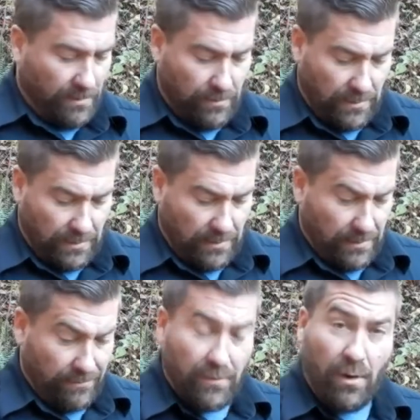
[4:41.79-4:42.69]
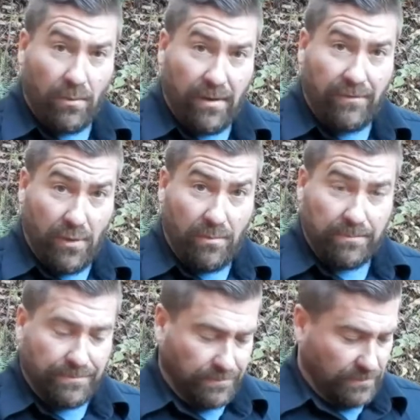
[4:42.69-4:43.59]
But if you
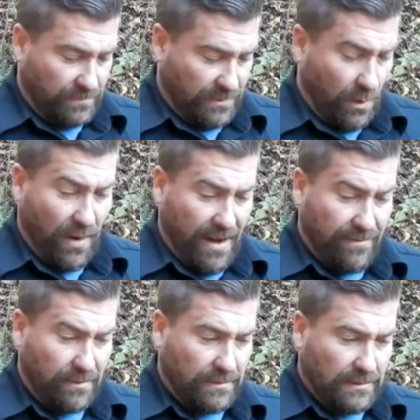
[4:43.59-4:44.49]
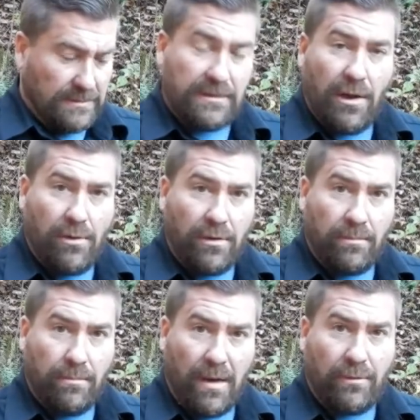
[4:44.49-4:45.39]
don't have it, go
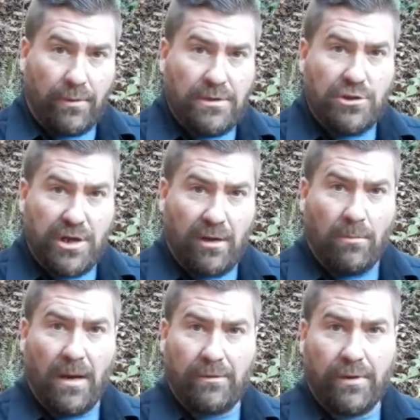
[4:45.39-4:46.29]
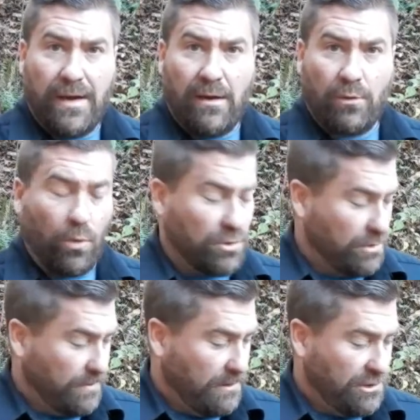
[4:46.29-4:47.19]
to Mike Reed's channel, Mike Reed Outdoors.